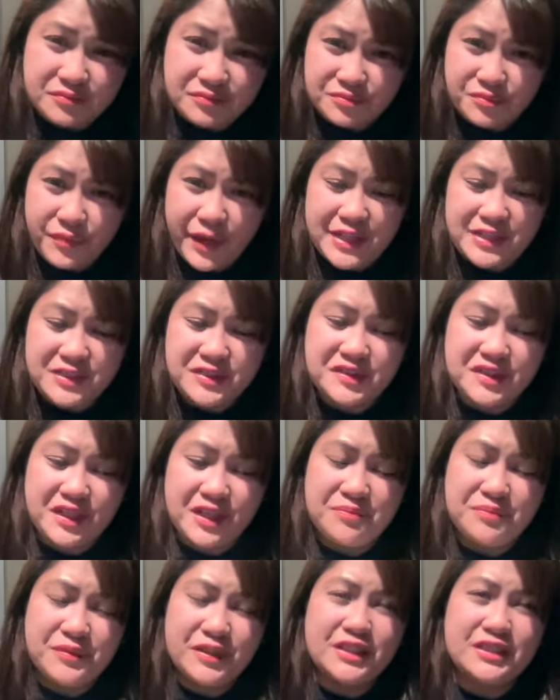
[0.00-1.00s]

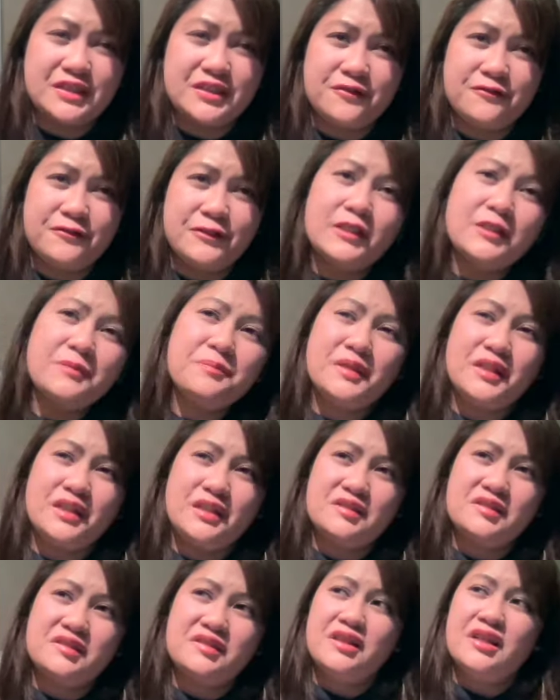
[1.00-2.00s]
mindset. But in the
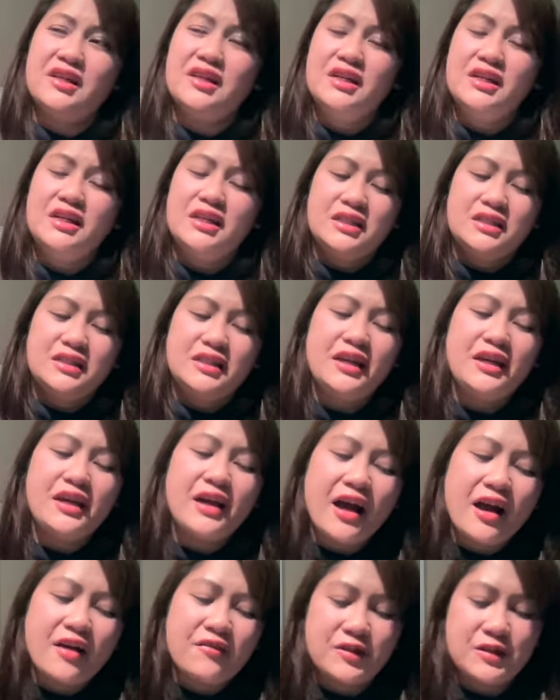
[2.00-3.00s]
Philippines, they
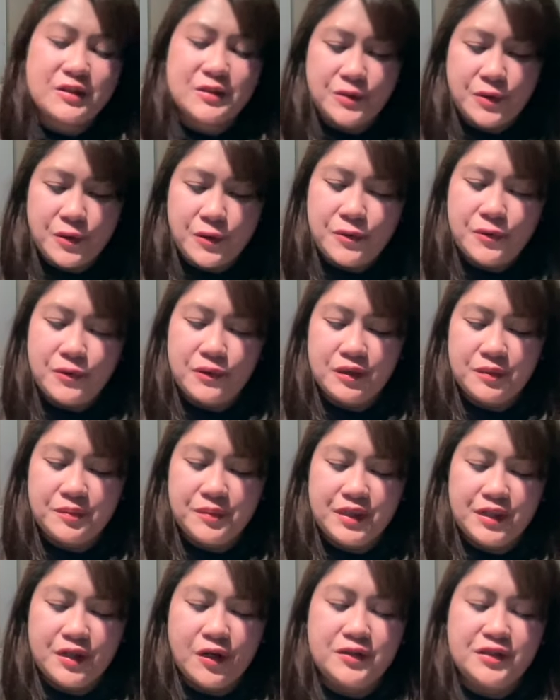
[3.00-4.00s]
have a goal,
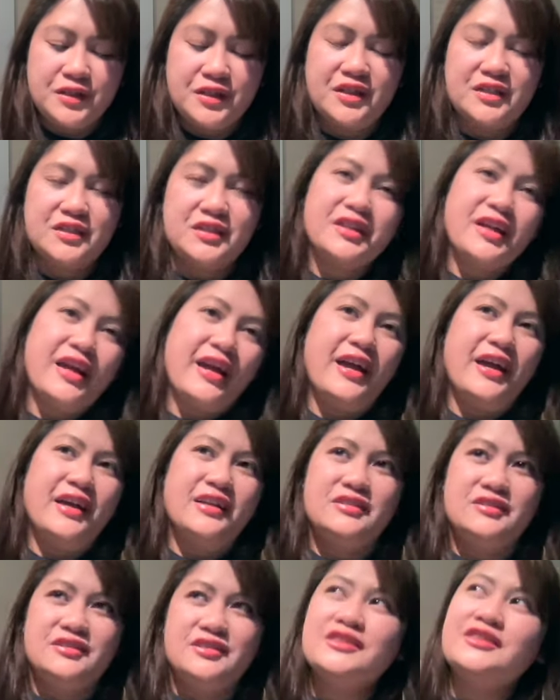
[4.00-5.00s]
but on the other
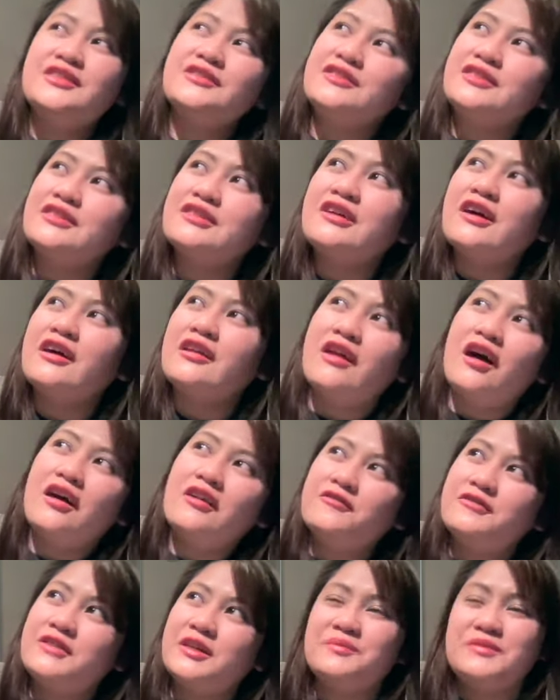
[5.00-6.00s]
hand, there are a lot
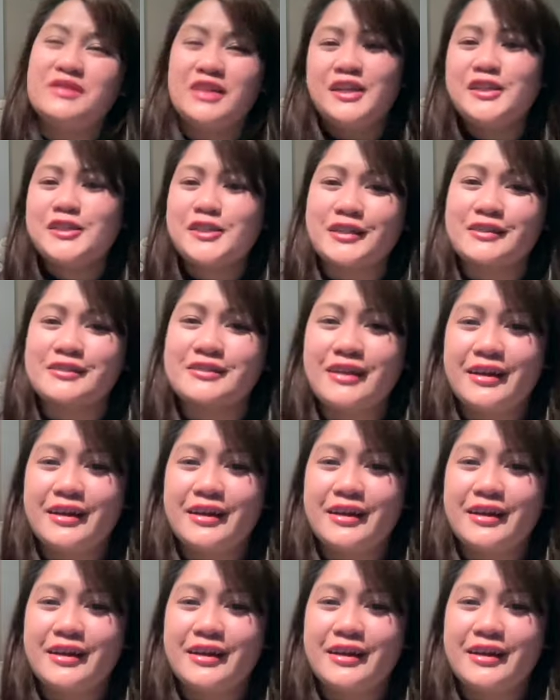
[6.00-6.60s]
of temptations.